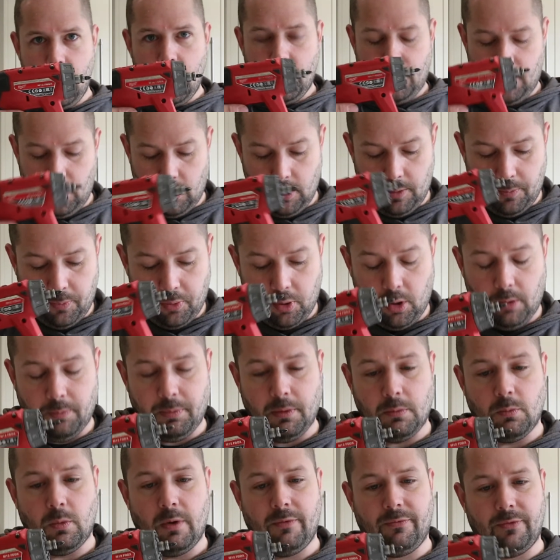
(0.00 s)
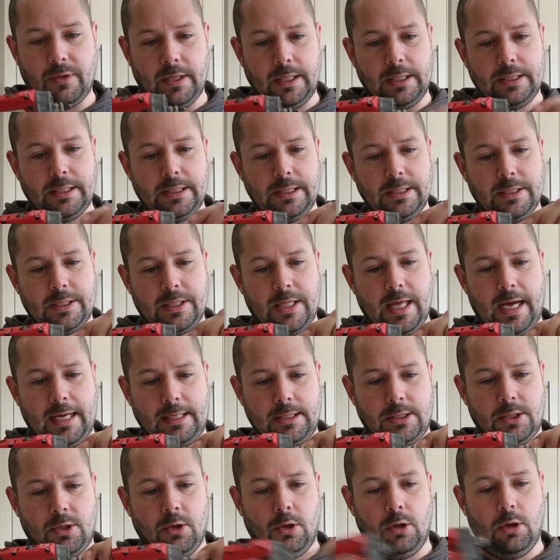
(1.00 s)
The only problem with this is
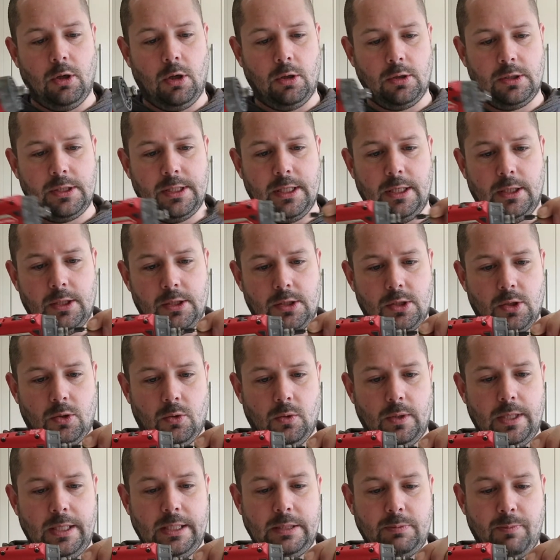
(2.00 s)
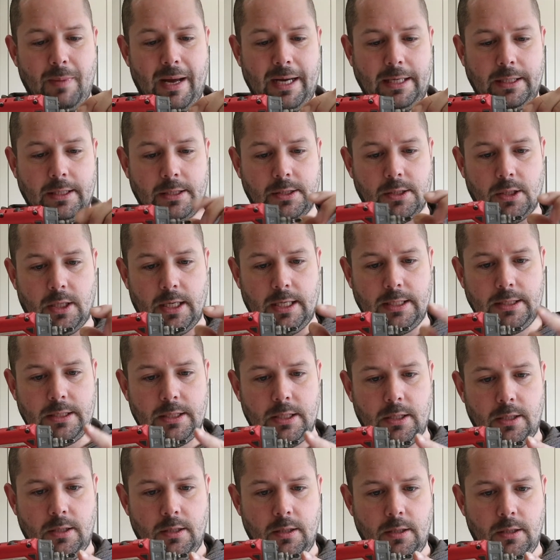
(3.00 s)
that's not locked in at all. It's
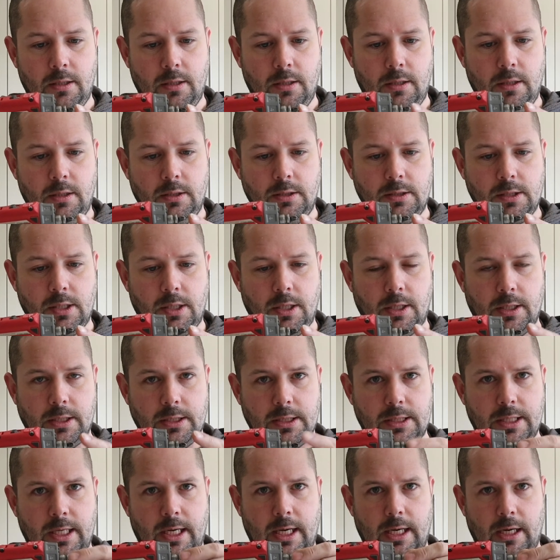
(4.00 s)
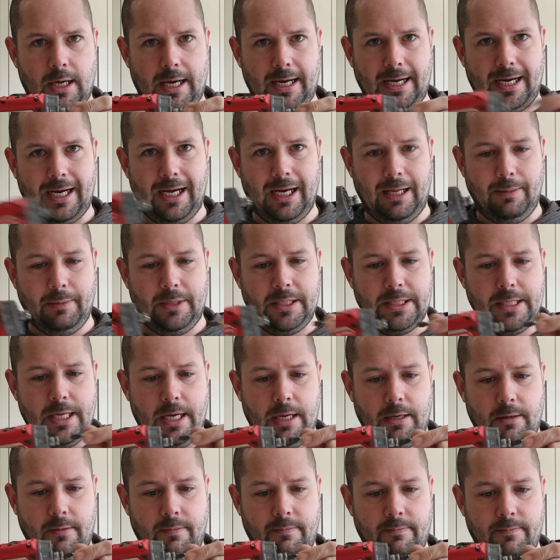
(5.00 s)
magnetised, so you can see it like clicks
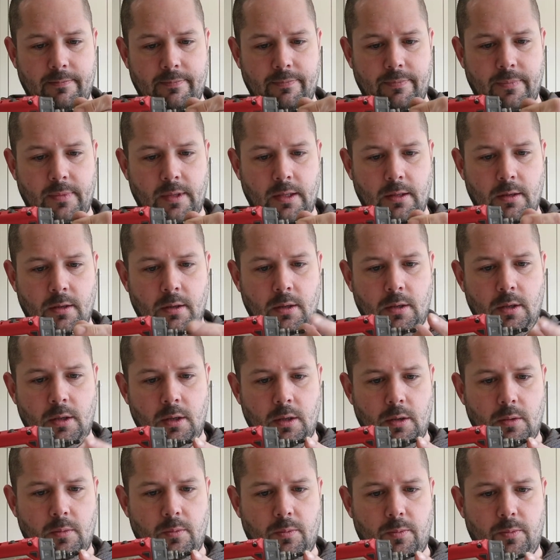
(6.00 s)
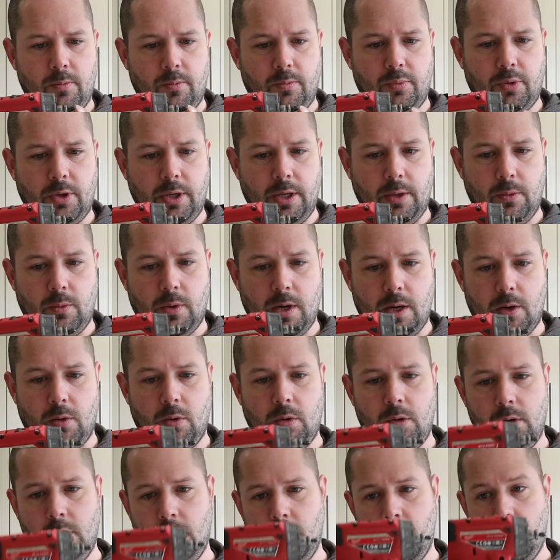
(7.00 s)
in pretty
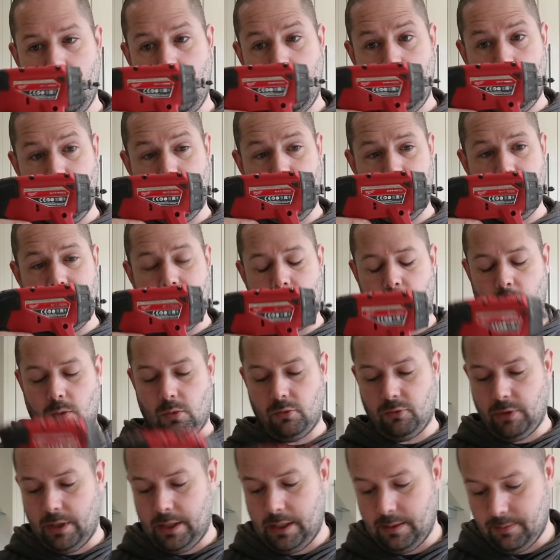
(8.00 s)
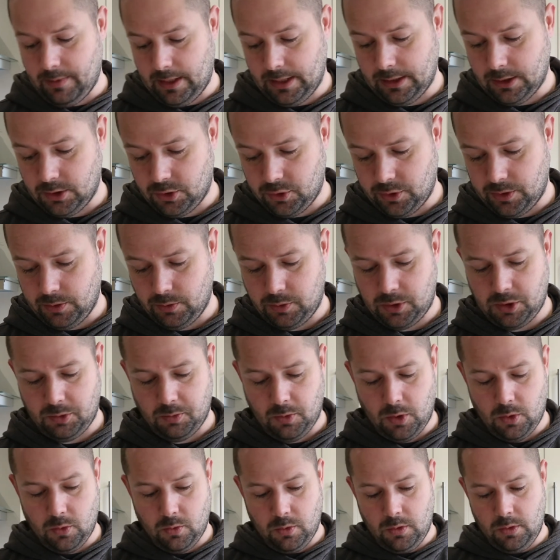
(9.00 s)
well, but that will really make the drill
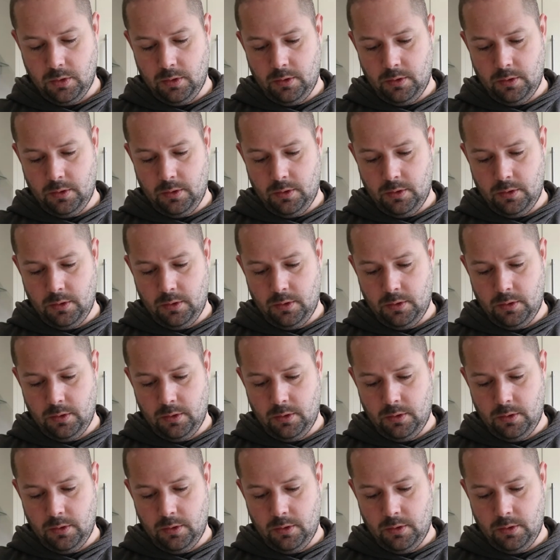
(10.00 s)
small.